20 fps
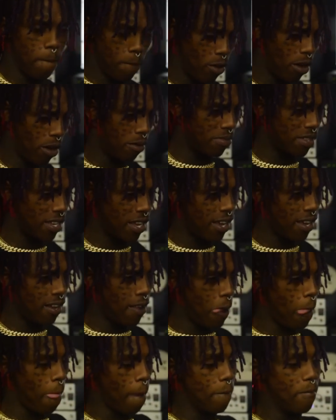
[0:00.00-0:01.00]
You know what I'm saying?
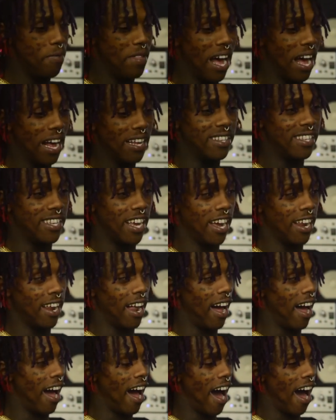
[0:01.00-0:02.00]
Not saying
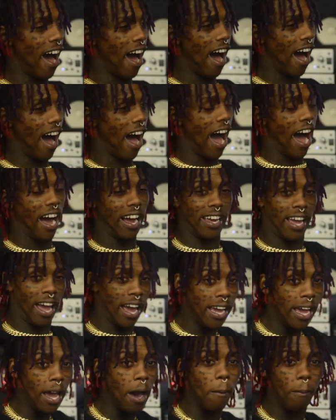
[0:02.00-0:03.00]
I, I
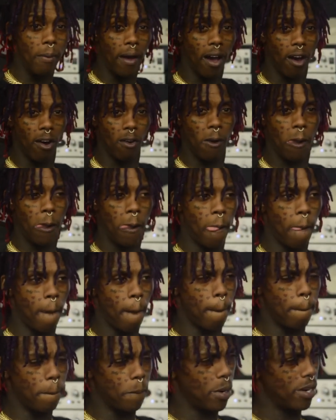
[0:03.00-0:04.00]
can't help out,
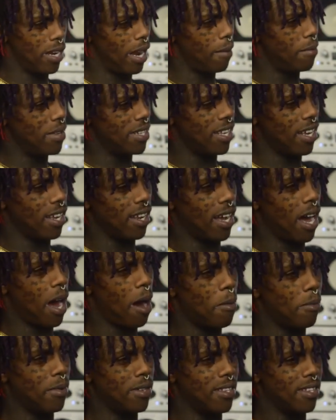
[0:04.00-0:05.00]
but I'll be seeing the
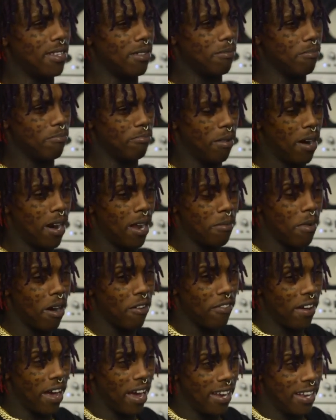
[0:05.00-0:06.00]
comments buying them
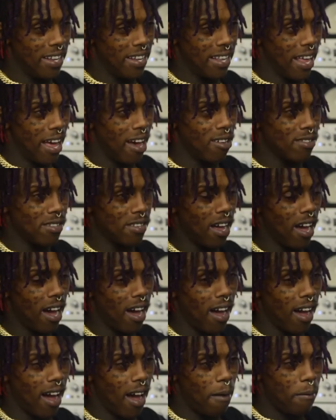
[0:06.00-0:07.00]
out for eighty thousand.
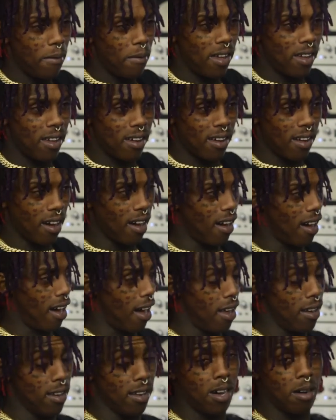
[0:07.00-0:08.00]
I mean,
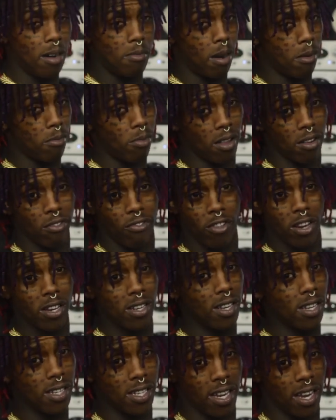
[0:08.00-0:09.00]
I love my brother. Free
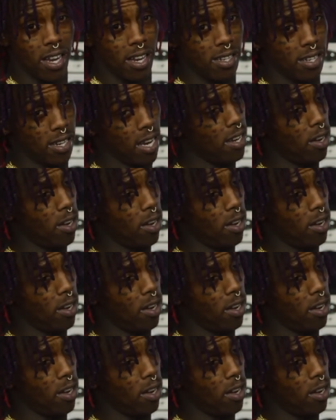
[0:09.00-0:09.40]
Lil Jay. J.